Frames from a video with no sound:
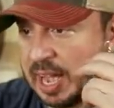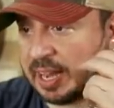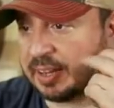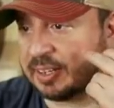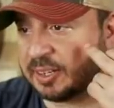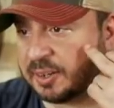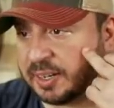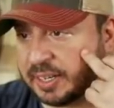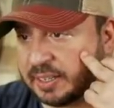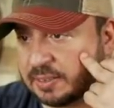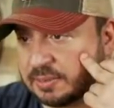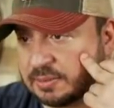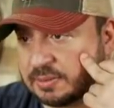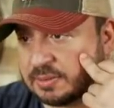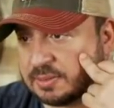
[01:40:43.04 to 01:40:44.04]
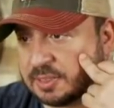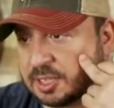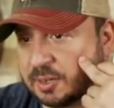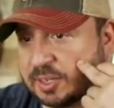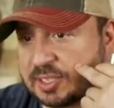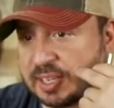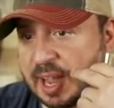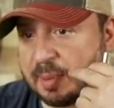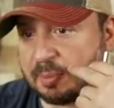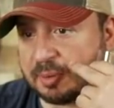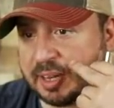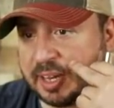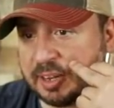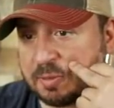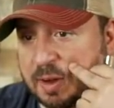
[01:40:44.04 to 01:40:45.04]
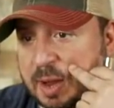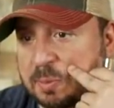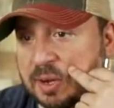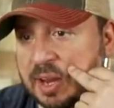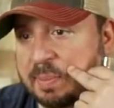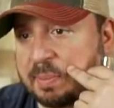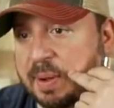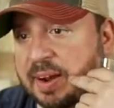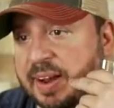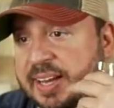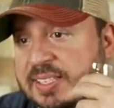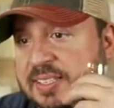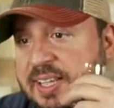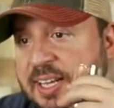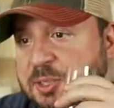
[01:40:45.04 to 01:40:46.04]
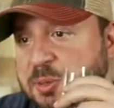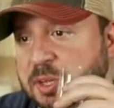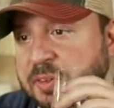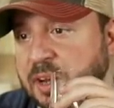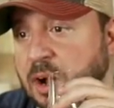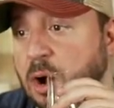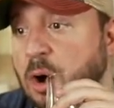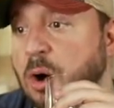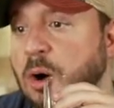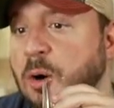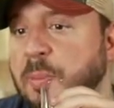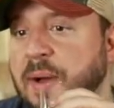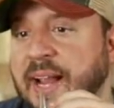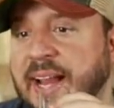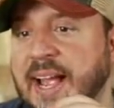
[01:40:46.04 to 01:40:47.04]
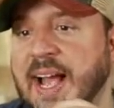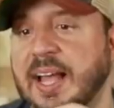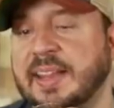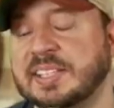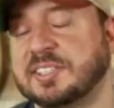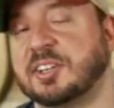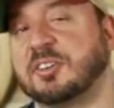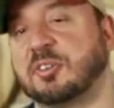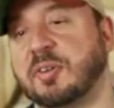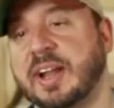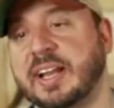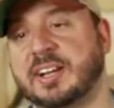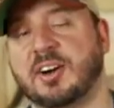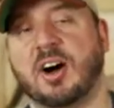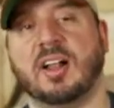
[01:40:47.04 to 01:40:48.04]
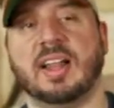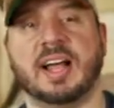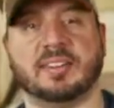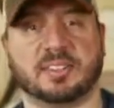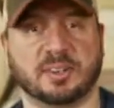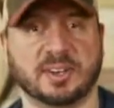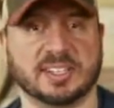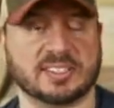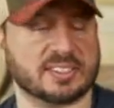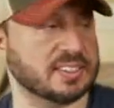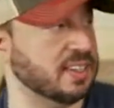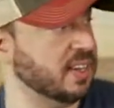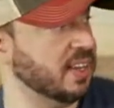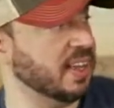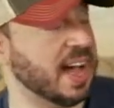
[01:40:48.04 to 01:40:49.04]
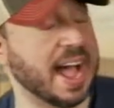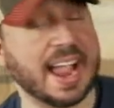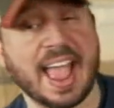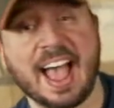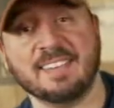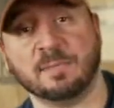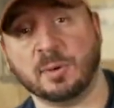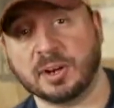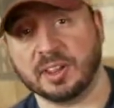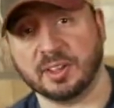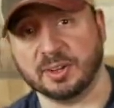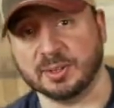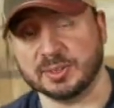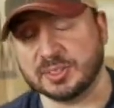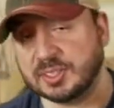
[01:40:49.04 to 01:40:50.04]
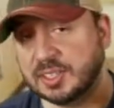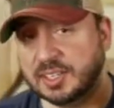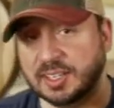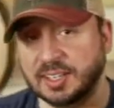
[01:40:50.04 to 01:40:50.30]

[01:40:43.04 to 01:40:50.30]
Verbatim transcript: I agree. Chris Embry, Redwood Empire Haystack 12 year. Oh my God, that's a great call out, Chris. I have one of those.